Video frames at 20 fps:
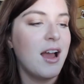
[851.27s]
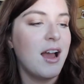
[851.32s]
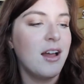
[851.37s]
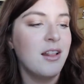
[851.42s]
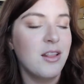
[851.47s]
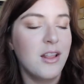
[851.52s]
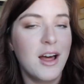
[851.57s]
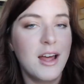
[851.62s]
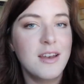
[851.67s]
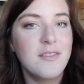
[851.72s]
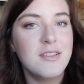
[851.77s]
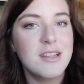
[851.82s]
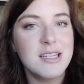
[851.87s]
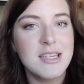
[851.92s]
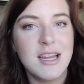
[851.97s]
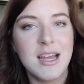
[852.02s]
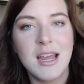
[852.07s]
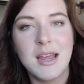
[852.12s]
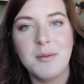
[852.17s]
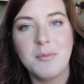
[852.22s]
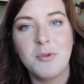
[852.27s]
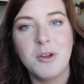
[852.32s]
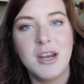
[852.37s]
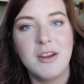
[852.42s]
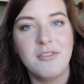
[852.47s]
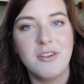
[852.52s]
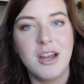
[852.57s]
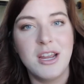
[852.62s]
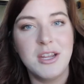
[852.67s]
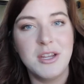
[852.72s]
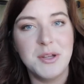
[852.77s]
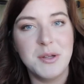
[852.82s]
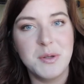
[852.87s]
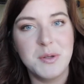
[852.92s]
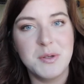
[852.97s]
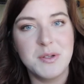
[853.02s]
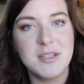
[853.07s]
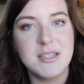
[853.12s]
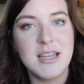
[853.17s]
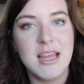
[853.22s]
A lot of the time whenever I
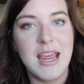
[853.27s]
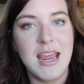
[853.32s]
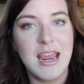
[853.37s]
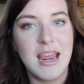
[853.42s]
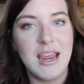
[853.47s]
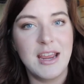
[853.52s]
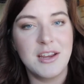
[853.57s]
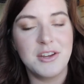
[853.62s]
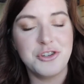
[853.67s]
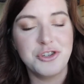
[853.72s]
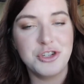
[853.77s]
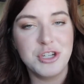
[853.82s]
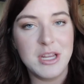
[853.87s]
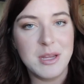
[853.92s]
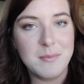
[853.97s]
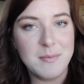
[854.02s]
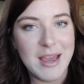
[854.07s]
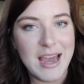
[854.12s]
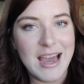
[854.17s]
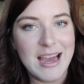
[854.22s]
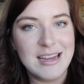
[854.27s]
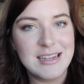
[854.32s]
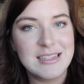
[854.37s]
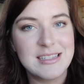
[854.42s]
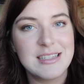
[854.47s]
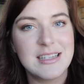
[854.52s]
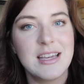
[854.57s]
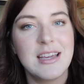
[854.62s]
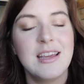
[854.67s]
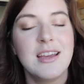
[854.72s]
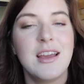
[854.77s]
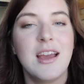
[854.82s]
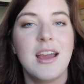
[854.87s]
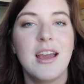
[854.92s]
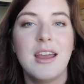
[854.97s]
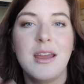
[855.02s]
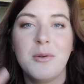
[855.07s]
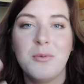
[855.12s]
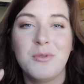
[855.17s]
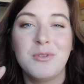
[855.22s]
use a sheet mask,
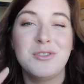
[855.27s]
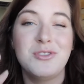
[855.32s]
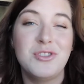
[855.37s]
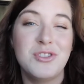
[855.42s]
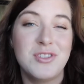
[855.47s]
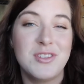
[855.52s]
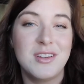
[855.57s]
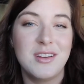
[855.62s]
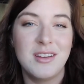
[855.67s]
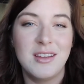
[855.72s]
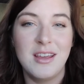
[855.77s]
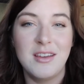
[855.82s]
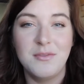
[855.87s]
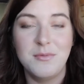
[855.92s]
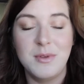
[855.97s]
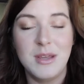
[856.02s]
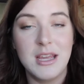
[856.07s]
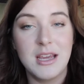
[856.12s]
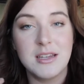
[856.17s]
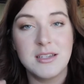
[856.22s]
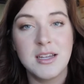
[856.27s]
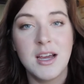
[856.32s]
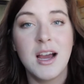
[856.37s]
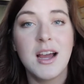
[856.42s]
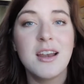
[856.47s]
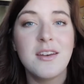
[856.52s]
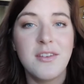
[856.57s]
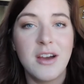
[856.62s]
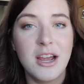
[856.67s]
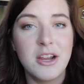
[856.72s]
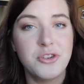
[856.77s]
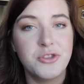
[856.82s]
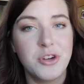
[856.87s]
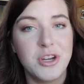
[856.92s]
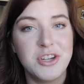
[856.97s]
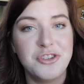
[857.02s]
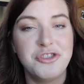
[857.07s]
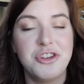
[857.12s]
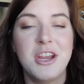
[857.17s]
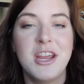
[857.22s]
it will just give me a ton of
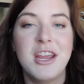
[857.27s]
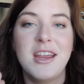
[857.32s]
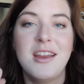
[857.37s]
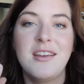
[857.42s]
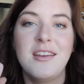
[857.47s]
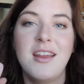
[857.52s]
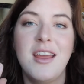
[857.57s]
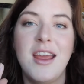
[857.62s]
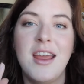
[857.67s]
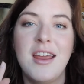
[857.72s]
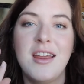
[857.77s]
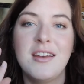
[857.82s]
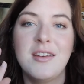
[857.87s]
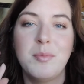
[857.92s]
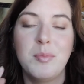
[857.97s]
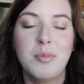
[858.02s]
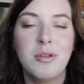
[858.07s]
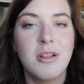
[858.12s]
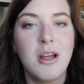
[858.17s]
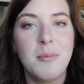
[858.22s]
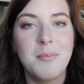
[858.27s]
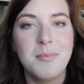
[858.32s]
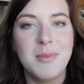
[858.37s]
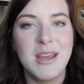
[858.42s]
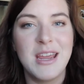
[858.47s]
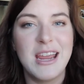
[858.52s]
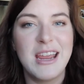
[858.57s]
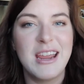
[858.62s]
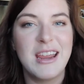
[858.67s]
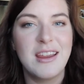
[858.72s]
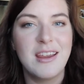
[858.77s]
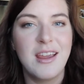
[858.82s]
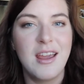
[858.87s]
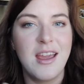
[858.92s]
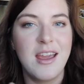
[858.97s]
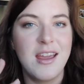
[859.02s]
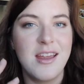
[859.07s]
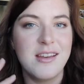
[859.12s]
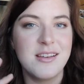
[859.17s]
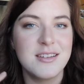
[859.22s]
hydration and plumping,
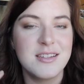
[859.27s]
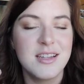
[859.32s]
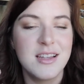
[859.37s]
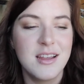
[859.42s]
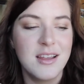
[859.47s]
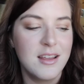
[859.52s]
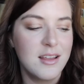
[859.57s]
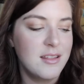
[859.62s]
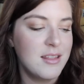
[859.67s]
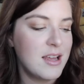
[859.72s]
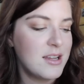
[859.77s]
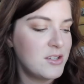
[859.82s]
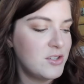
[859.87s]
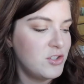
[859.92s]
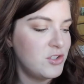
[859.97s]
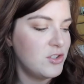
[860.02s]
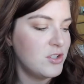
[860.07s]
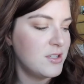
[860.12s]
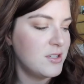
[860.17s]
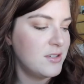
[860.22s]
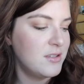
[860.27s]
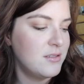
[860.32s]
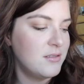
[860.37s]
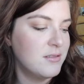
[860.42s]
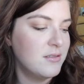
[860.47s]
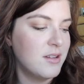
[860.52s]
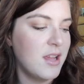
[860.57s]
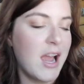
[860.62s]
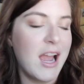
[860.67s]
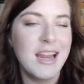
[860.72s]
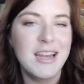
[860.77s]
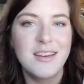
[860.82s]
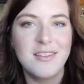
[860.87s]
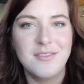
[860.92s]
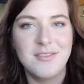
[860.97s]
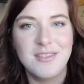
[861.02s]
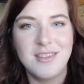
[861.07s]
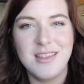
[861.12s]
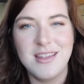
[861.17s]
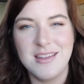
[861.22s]
and that's just kind
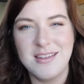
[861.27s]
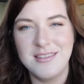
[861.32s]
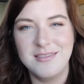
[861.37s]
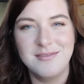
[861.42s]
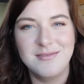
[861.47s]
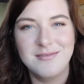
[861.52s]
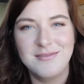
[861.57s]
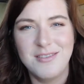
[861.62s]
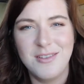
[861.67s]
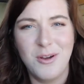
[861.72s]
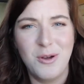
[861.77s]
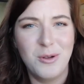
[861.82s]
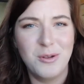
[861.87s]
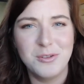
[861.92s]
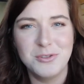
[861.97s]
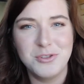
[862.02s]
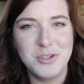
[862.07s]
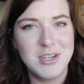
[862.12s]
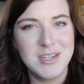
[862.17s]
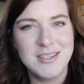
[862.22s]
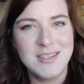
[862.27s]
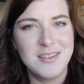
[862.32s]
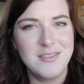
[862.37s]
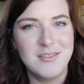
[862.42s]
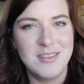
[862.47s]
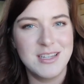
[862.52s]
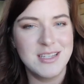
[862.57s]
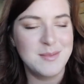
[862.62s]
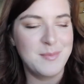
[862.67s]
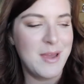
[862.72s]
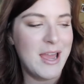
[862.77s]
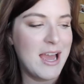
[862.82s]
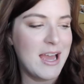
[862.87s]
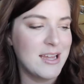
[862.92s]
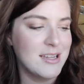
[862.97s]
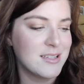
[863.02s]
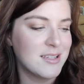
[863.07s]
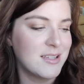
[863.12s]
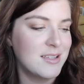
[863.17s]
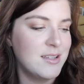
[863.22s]
of the whole gist of this
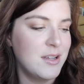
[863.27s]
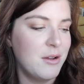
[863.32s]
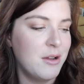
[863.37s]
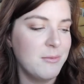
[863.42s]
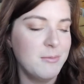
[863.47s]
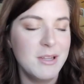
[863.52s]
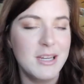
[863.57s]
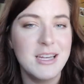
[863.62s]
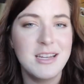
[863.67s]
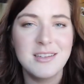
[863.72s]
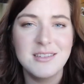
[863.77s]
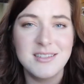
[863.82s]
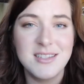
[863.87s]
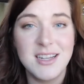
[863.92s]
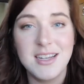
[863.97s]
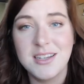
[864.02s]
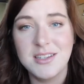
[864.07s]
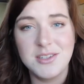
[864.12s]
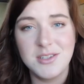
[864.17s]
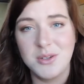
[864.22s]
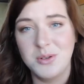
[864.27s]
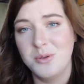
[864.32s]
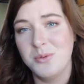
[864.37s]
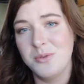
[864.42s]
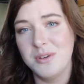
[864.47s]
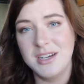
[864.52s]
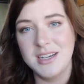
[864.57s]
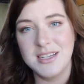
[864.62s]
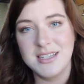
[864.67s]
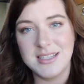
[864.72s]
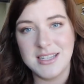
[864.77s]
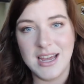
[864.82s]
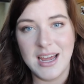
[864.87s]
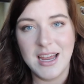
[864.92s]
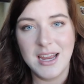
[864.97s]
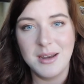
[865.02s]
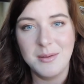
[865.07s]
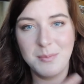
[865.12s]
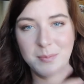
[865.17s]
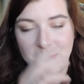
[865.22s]
mask. So I mean, it did do what it
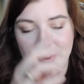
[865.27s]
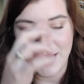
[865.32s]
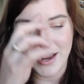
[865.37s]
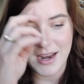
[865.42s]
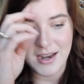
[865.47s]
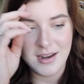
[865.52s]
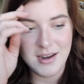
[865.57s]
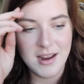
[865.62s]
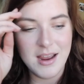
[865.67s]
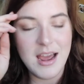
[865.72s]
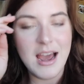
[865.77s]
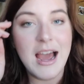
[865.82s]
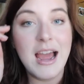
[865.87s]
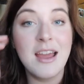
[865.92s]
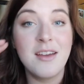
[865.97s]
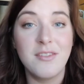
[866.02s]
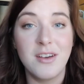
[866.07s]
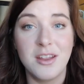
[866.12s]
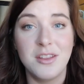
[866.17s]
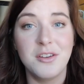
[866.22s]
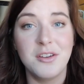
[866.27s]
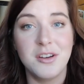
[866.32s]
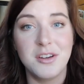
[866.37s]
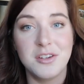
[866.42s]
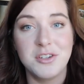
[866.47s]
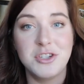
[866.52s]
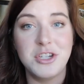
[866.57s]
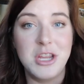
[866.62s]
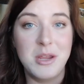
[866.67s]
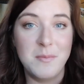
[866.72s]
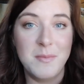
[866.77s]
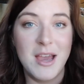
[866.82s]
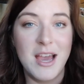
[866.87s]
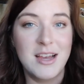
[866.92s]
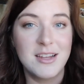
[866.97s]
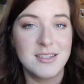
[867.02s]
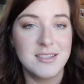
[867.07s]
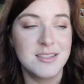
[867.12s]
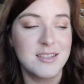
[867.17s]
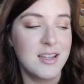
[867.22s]
said, but I have other sheet
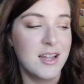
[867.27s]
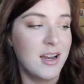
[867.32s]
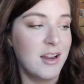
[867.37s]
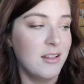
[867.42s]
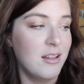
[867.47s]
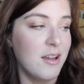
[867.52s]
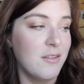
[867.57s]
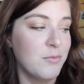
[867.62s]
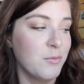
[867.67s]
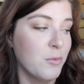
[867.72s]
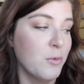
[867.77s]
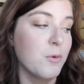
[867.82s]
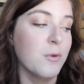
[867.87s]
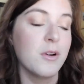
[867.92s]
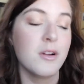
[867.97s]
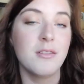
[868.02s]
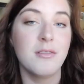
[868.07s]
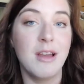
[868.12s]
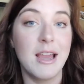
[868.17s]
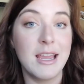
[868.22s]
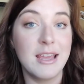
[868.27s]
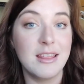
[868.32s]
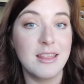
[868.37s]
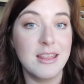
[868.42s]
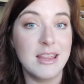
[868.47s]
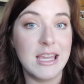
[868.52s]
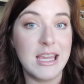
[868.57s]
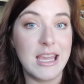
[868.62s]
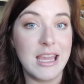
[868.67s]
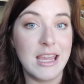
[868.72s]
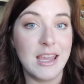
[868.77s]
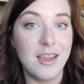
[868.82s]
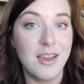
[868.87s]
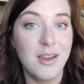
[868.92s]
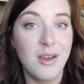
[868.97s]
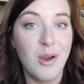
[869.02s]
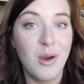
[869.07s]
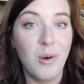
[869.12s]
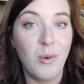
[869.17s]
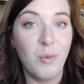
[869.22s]
masks that I love more, like the
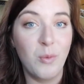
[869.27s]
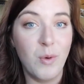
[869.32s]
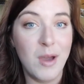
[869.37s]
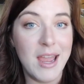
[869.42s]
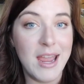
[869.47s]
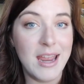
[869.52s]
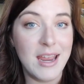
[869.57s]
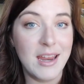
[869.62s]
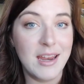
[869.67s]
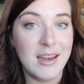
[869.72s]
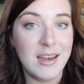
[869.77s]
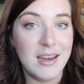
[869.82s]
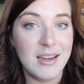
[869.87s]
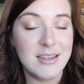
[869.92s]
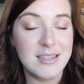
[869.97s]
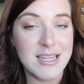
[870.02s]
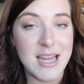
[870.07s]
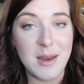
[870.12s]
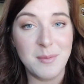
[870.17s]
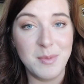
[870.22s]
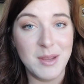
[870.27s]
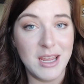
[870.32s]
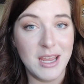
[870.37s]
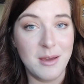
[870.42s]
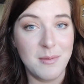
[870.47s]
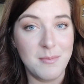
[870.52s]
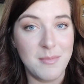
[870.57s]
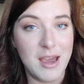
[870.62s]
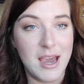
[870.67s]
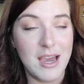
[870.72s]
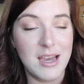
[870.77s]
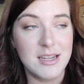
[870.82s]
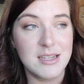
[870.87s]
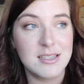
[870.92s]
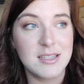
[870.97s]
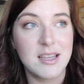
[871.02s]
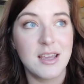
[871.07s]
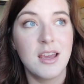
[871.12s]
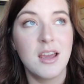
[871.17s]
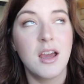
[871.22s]
When 10 p.m.
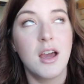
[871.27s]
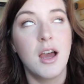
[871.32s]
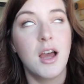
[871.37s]
mask.